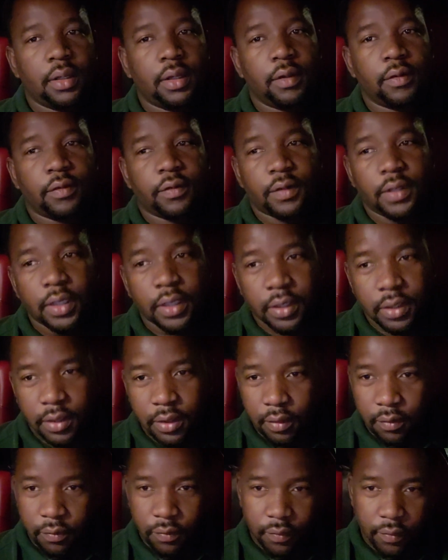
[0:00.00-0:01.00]
is stick
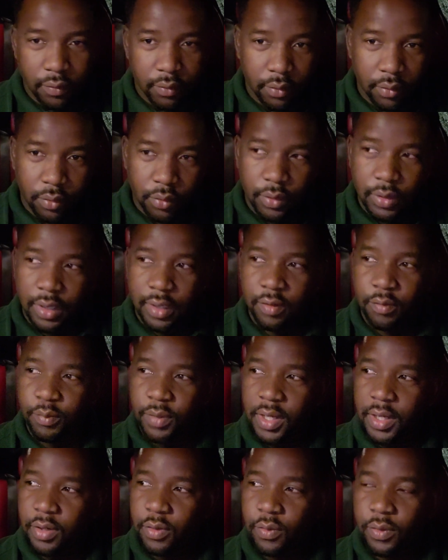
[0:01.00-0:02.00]
shift, you guys
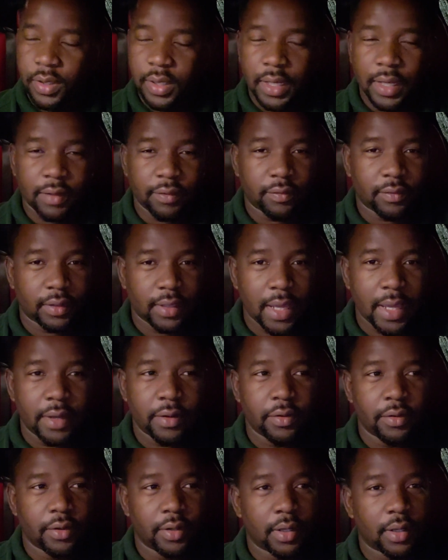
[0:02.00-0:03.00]
might know it as
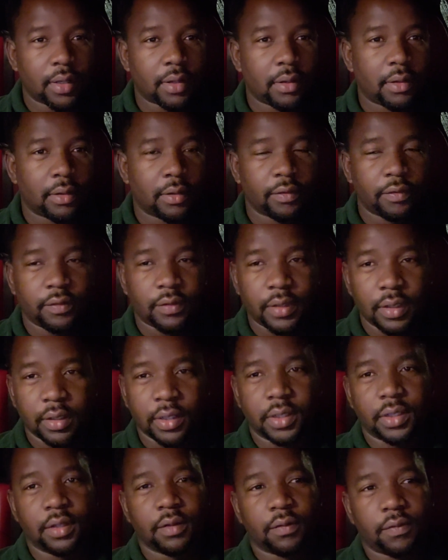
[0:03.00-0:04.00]
standard. I call it
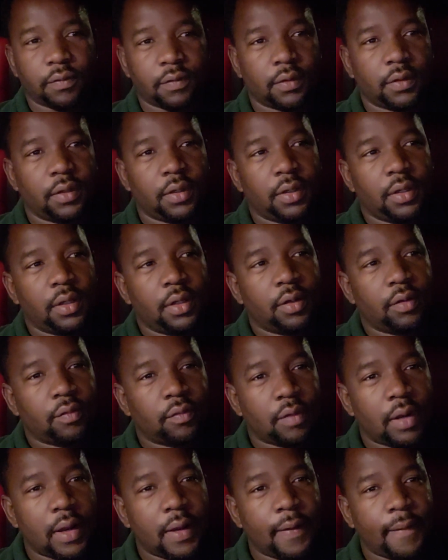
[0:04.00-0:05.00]
stick shift
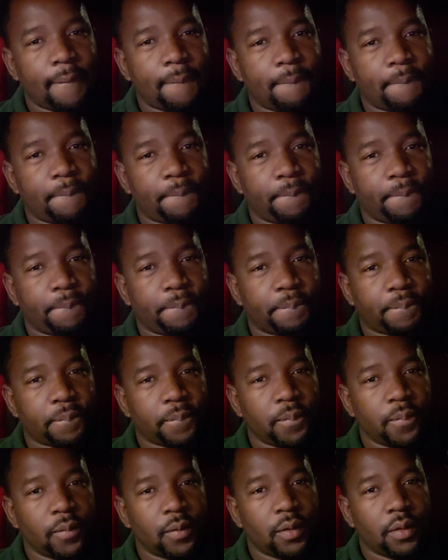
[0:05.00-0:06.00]
right?
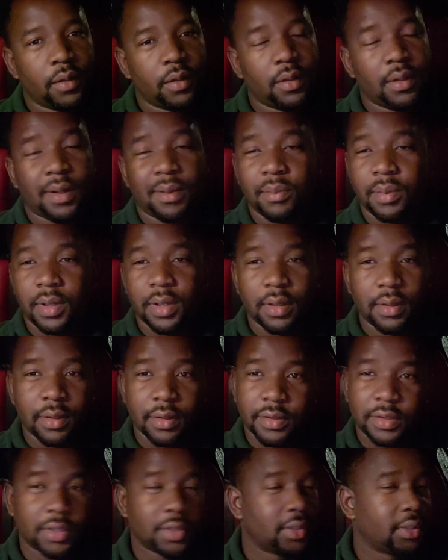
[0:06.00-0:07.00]
I'm
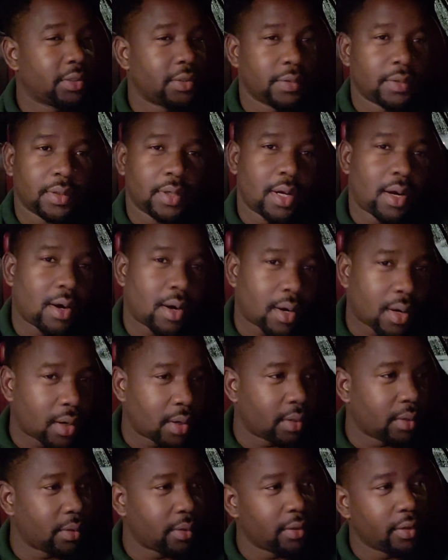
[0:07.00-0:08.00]
gonna judge you
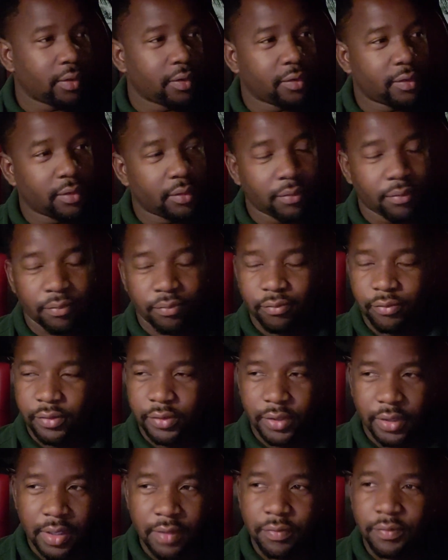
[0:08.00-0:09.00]
hard on your
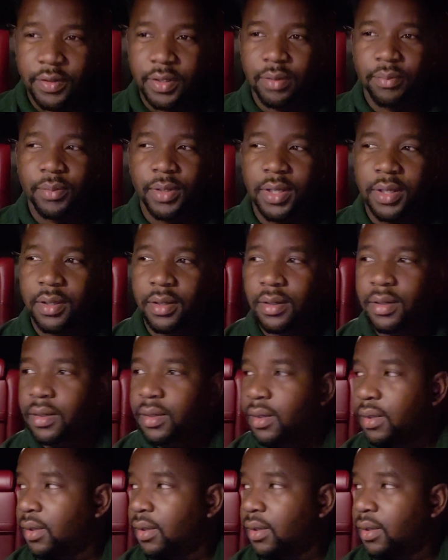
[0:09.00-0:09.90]
shifting, man.